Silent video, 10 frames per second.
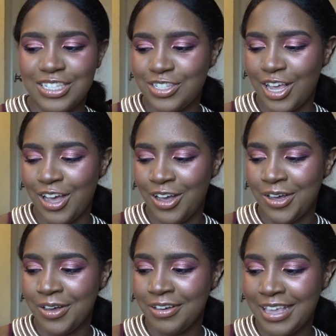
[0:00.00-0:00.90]
So
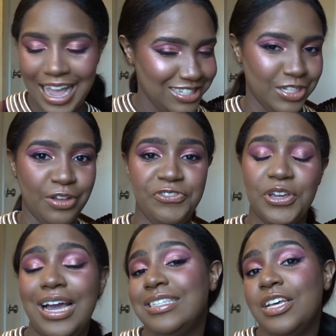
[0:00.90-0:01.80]
yeah, so if
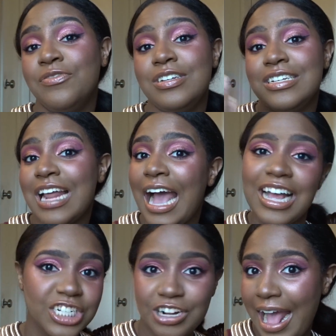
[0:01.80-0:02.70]
you guys have
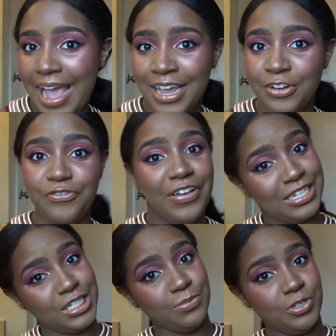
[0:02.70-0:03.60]
not tried
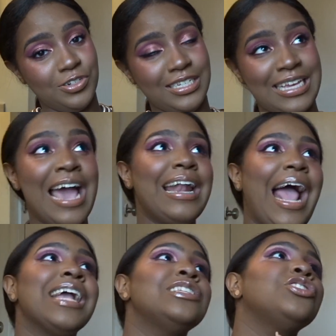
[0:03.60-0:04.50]
Fenty Beauty yet,
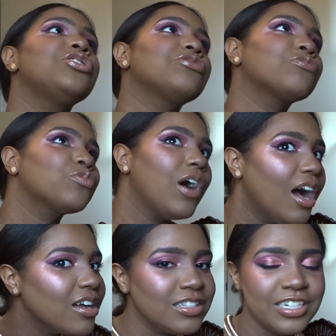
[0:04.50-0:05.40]
I
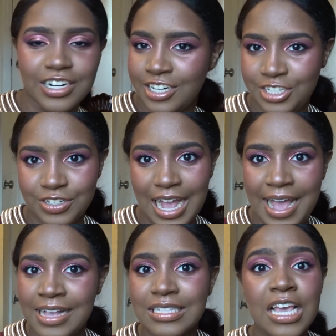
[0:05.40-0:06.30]
strongly urge you
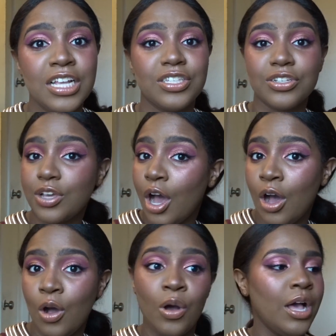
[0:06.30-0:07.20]
guys to
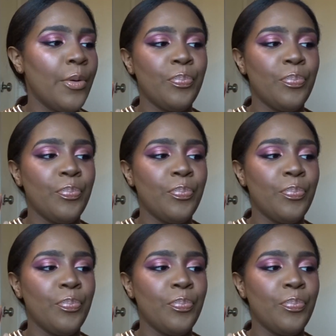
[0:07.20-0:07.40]
go